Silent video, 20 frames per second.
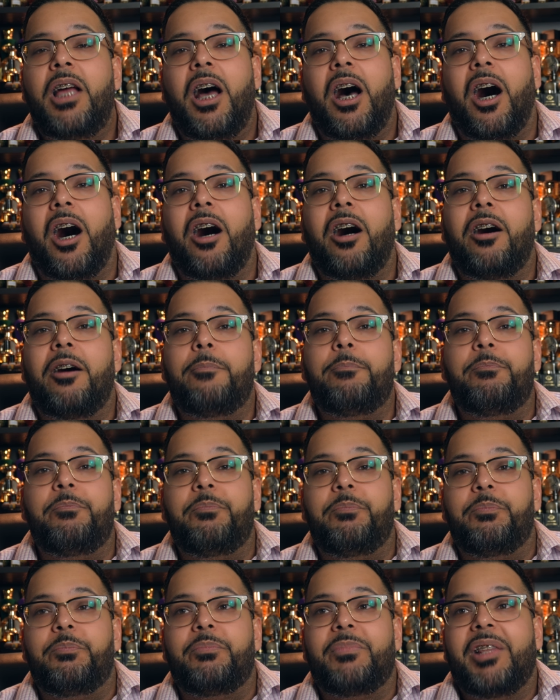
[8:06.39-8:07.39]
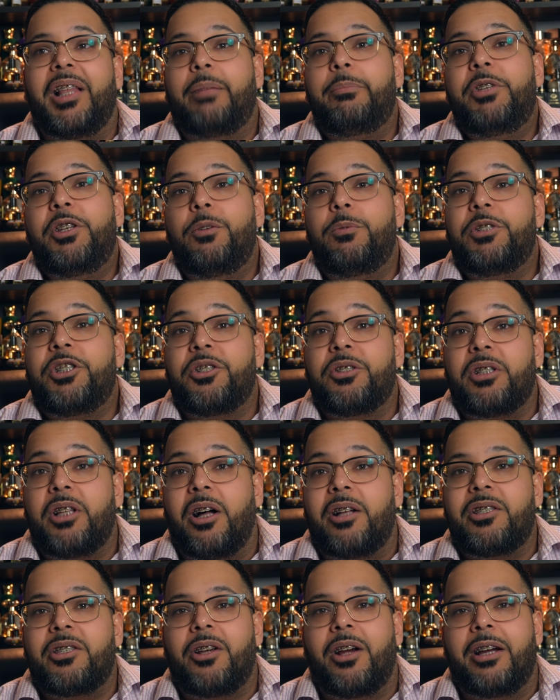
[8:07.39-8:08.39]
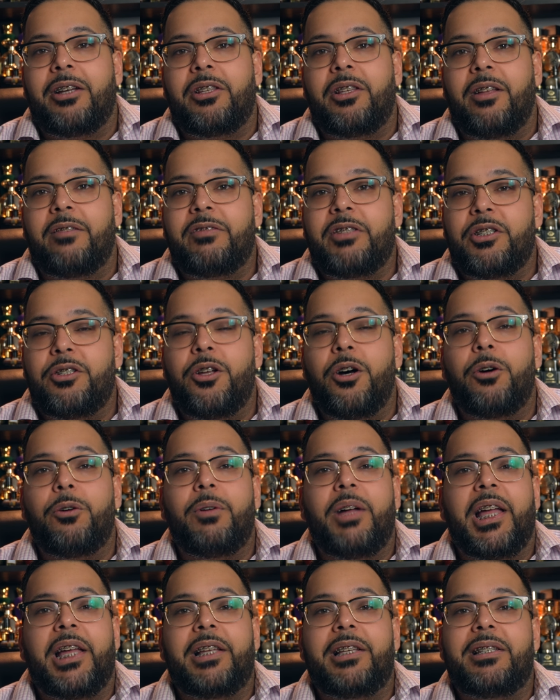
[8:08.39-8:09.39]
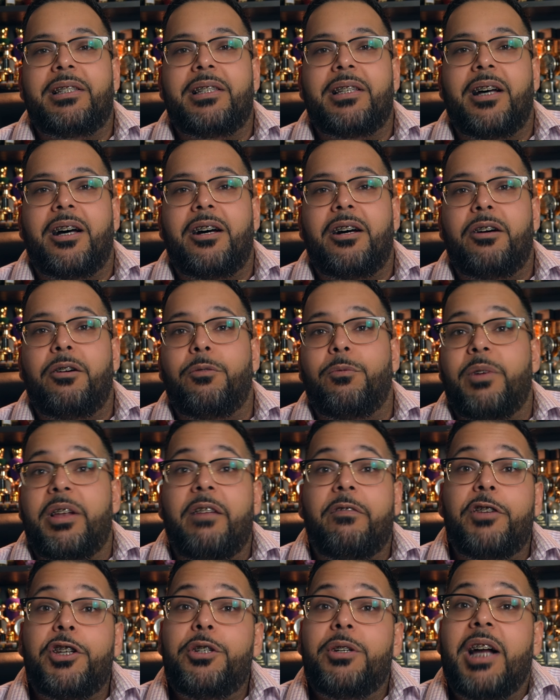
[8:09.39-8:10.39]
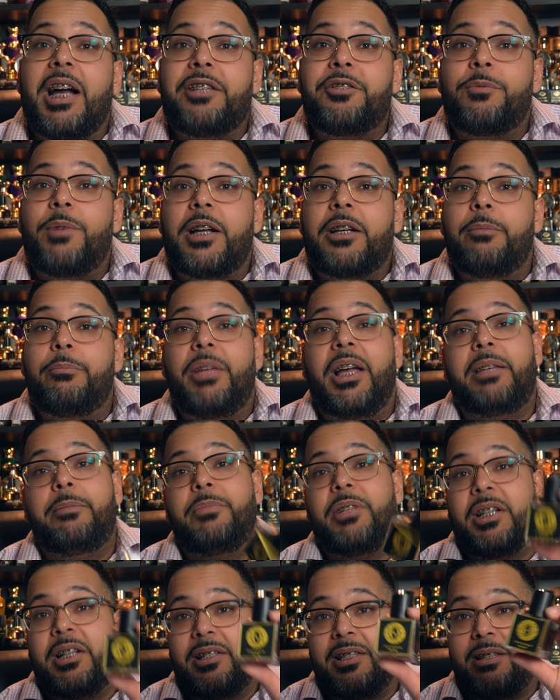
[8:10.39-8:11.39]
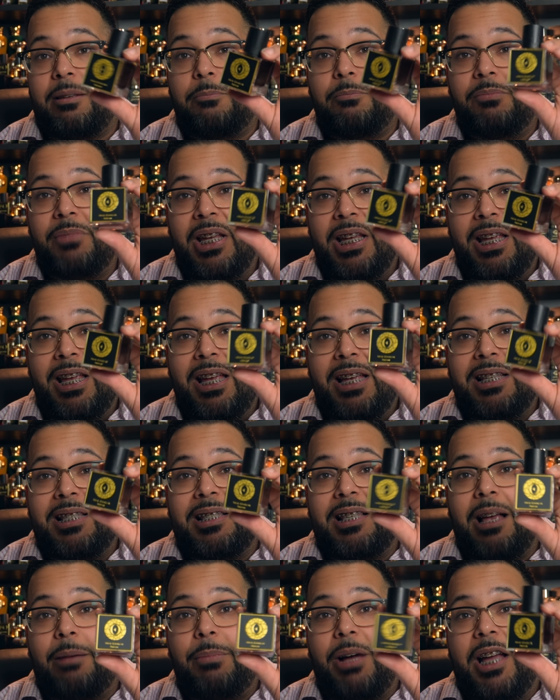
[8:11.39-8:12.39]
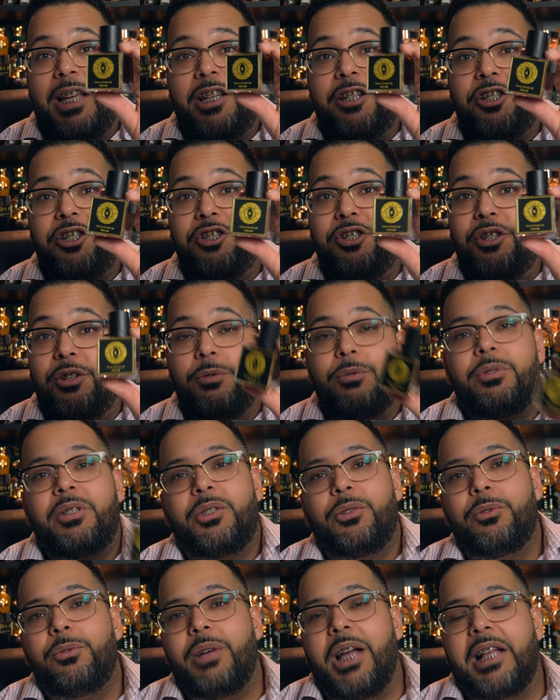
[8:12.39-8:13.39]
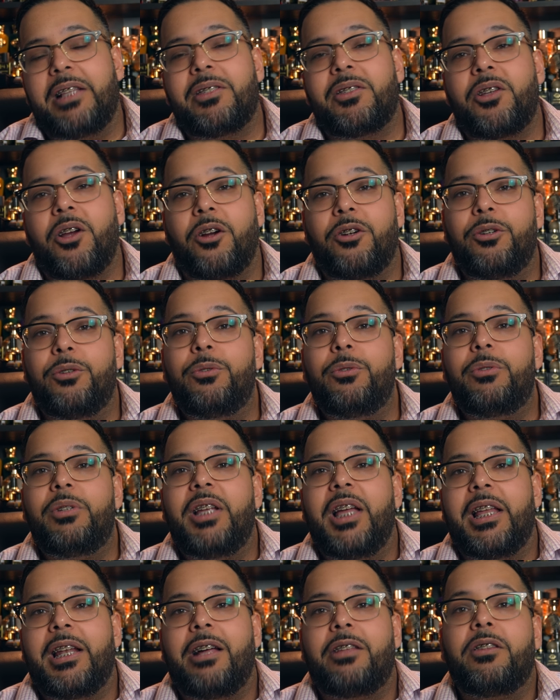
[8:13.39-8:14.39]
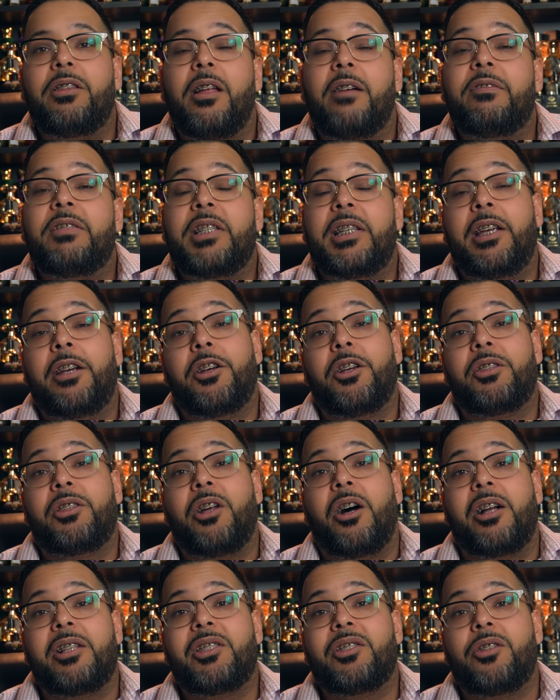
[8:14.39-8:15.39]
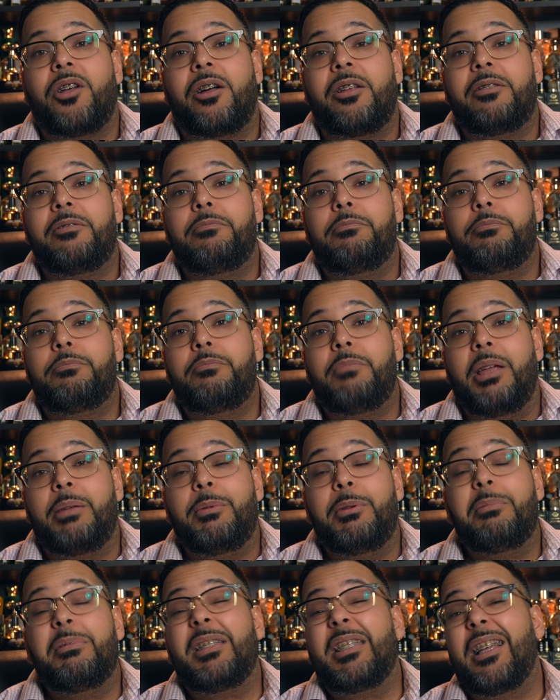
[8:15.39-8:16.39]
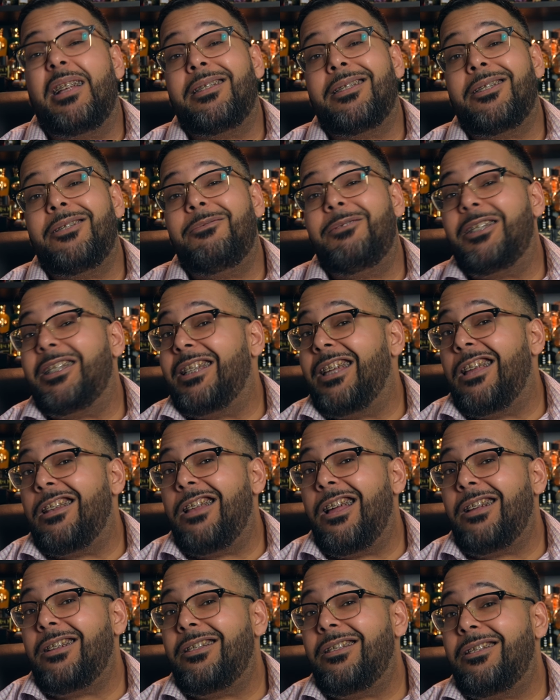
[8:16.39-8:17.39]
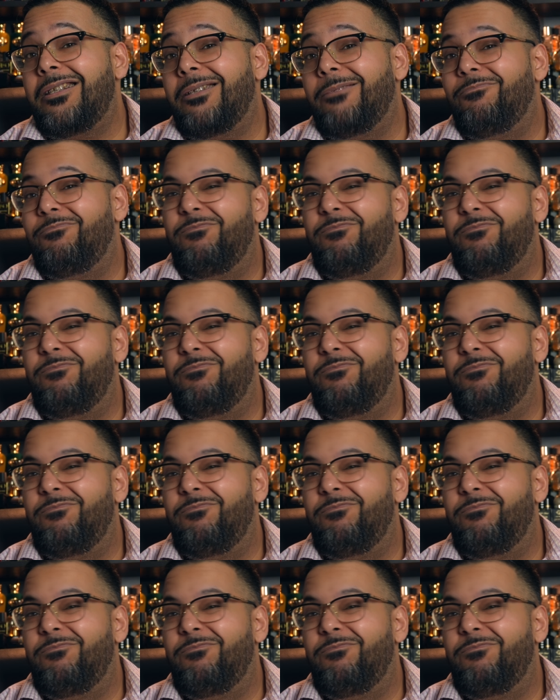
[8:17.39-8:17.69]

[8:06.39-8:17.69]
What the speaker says: Let me know what your thoughts are. I'd love to know. And whatever you guys recommend, because I'm semi-ish new to Ensar Oud, and I'd love to hear your thoughts on maybe potentially what to get next.